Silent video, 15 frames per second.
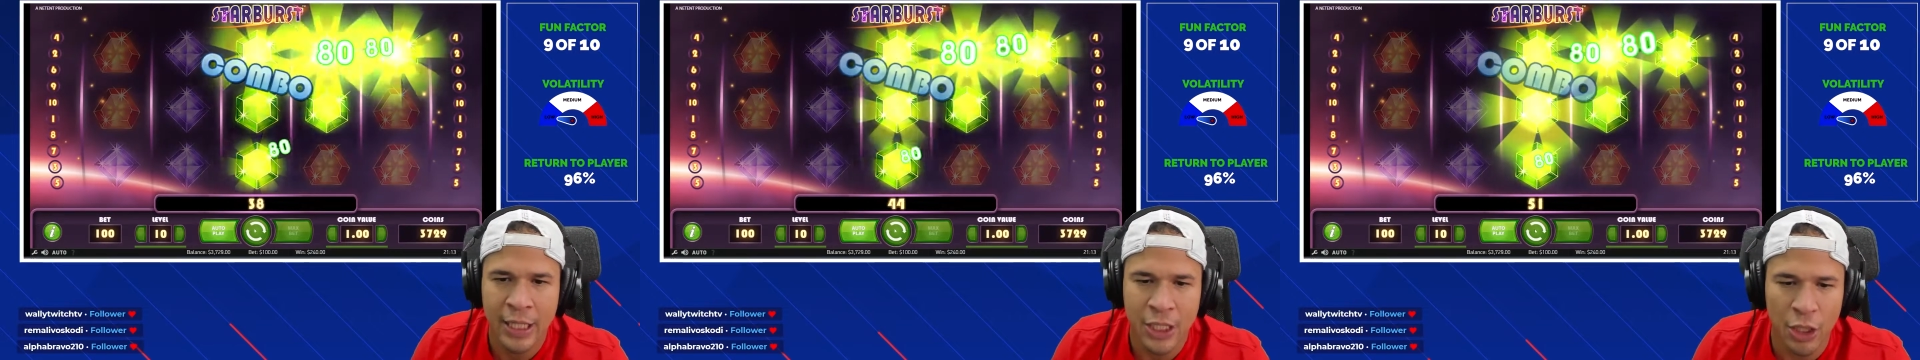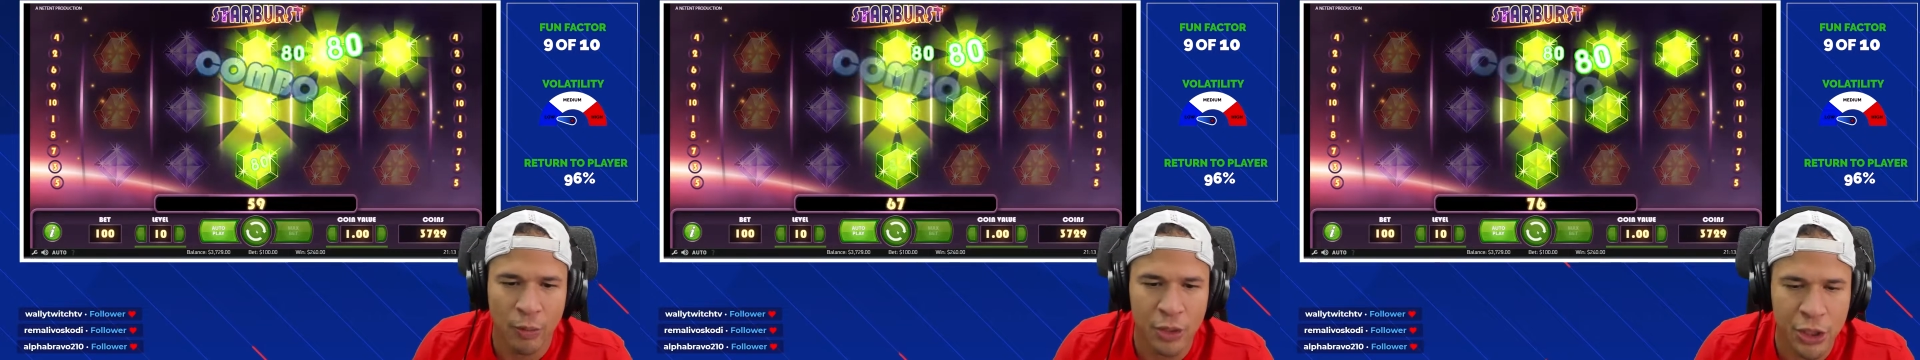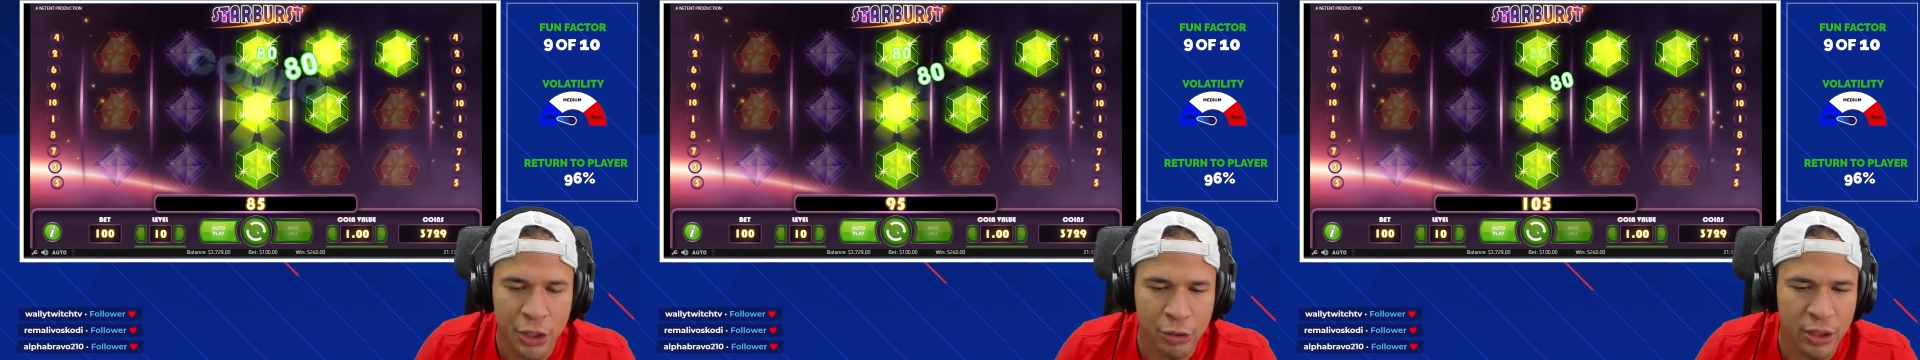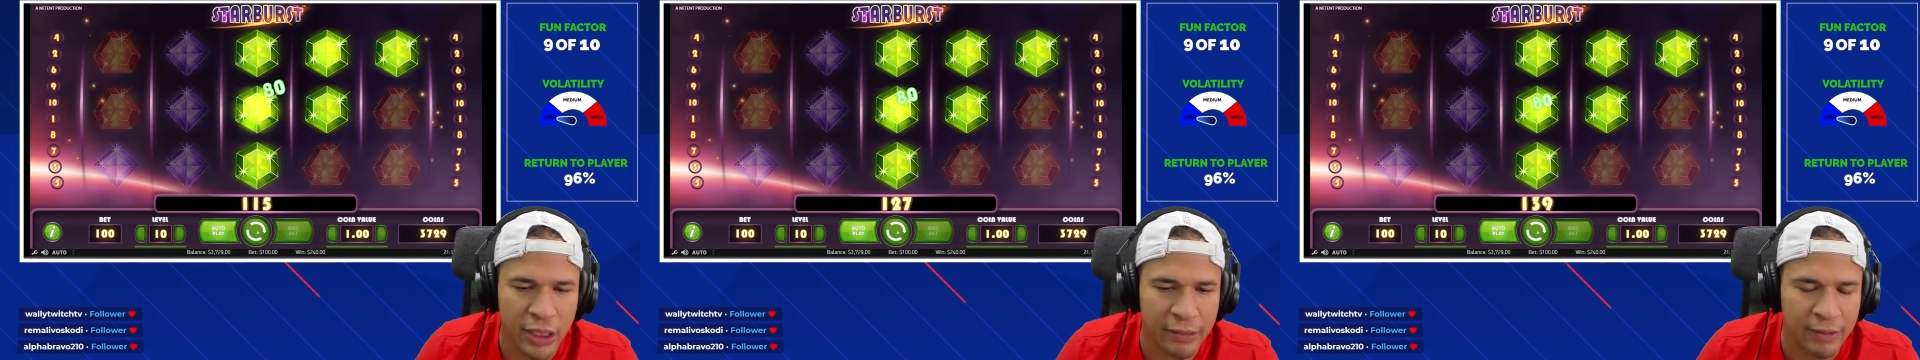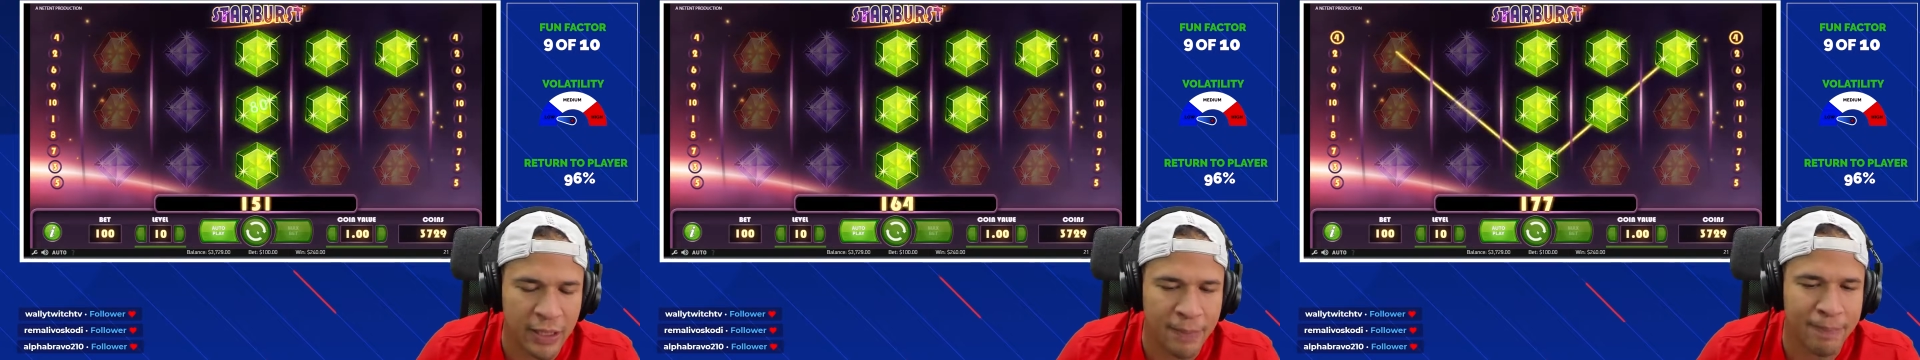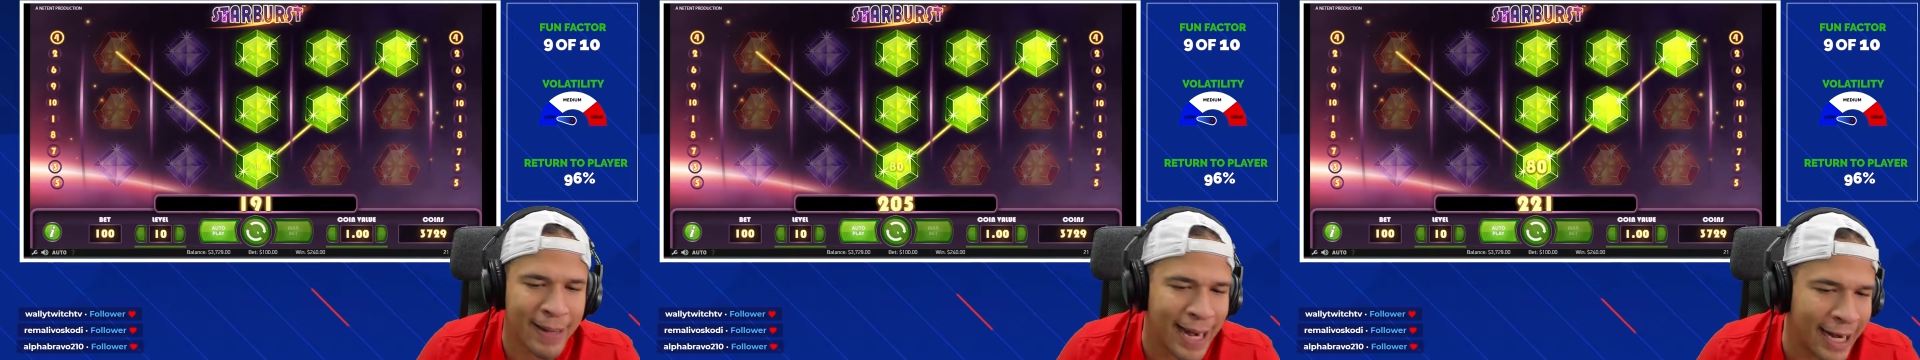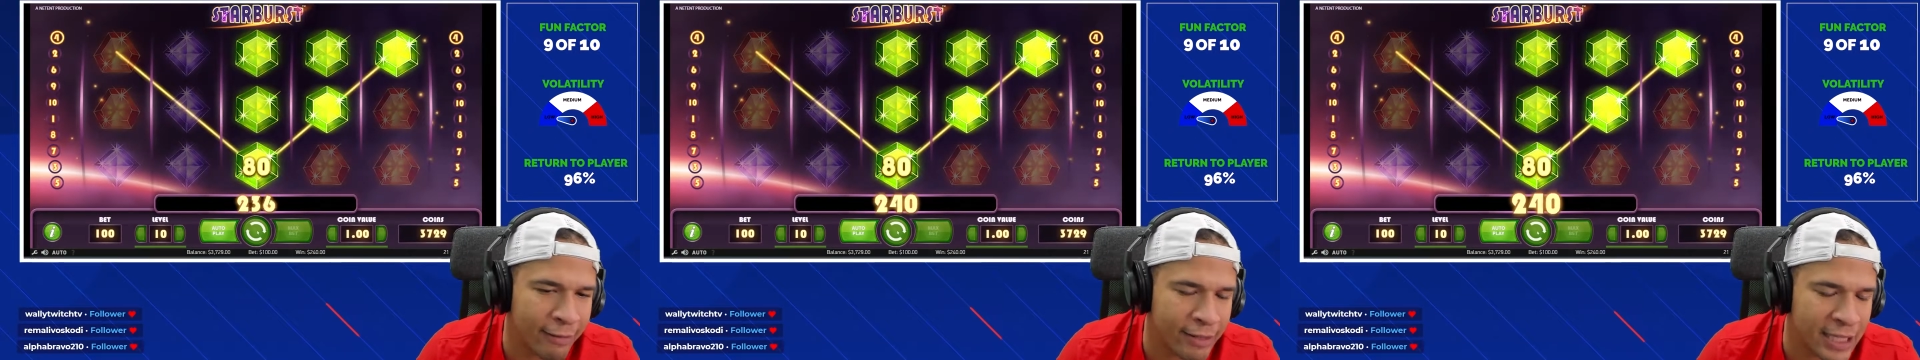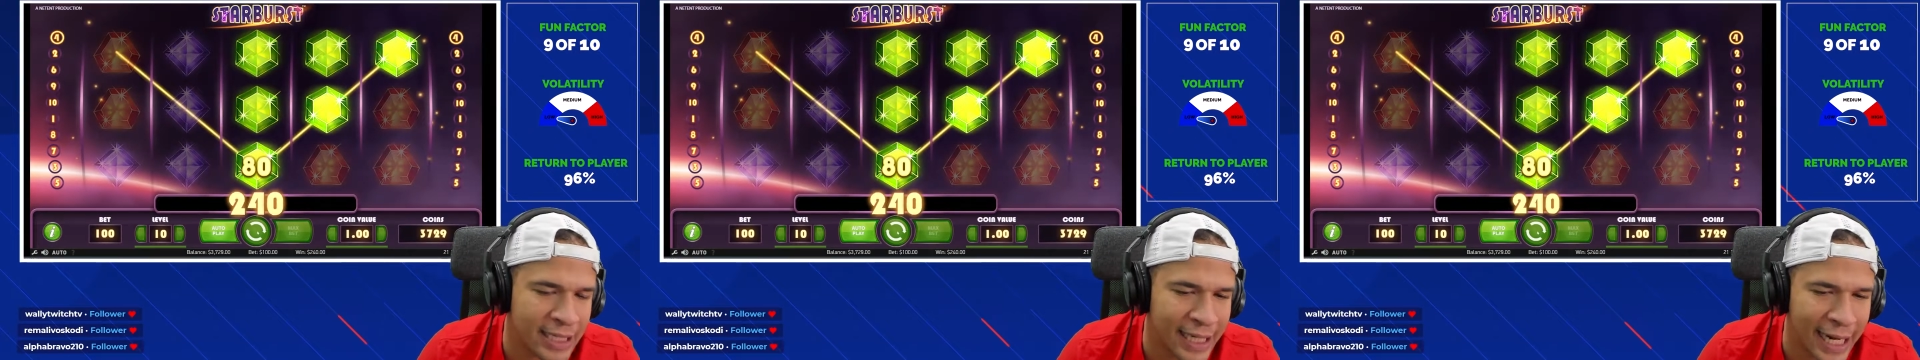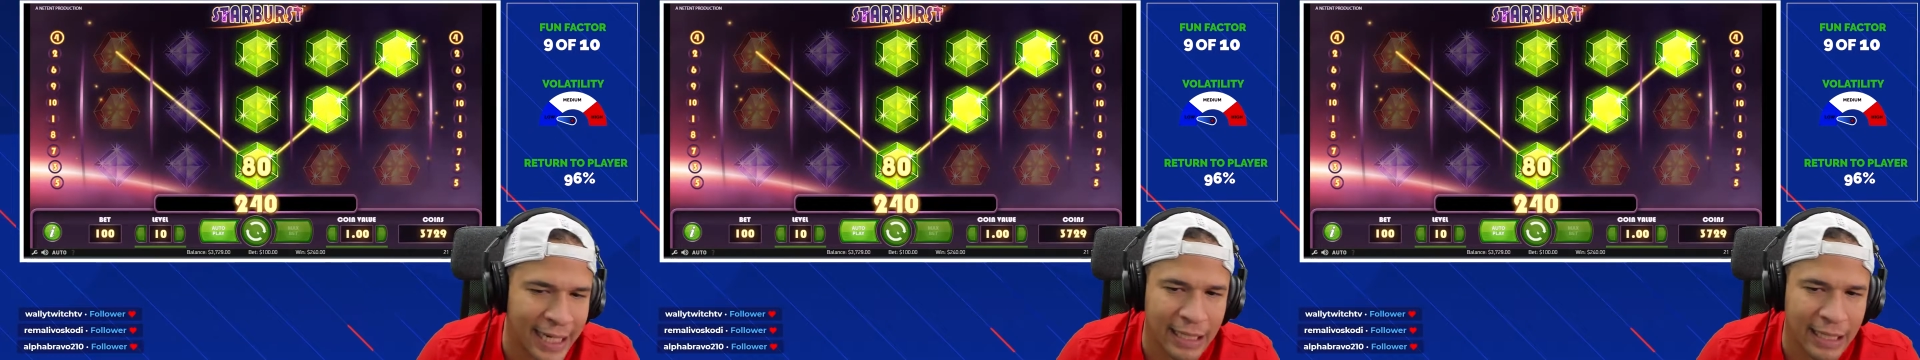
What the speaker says: No one's usually really married to